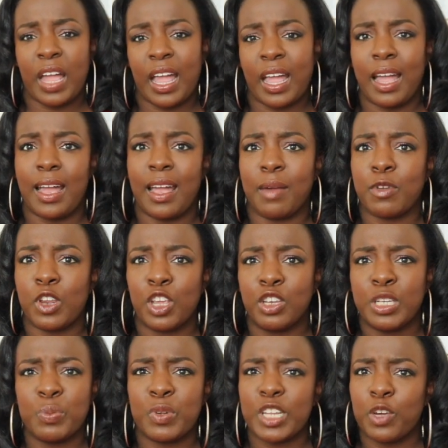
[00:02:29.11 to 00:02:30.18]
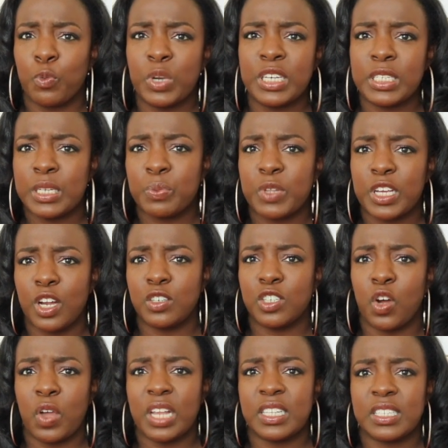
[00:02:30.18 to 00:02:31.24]
And you typically we typically
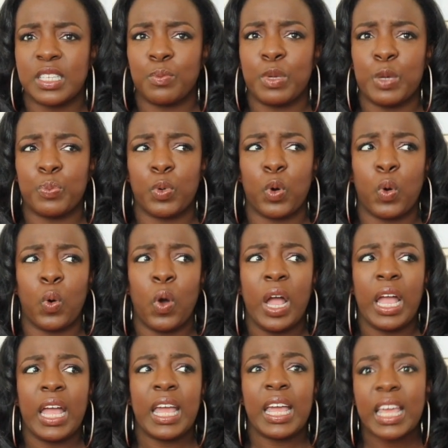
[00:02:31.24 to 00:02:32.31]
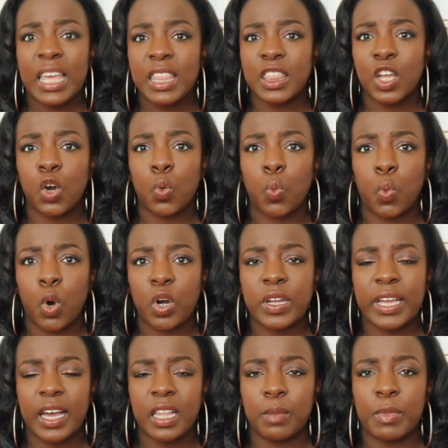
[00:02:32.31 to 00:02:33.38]
don't get to see people in their
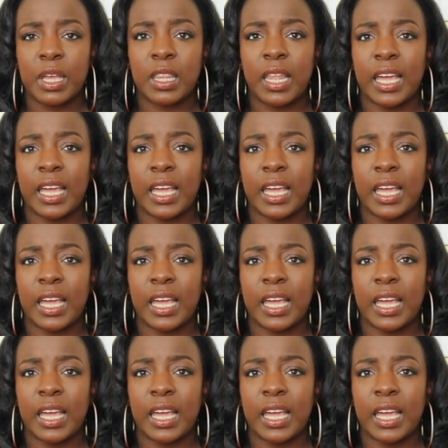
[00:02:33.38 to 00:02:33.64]
work element.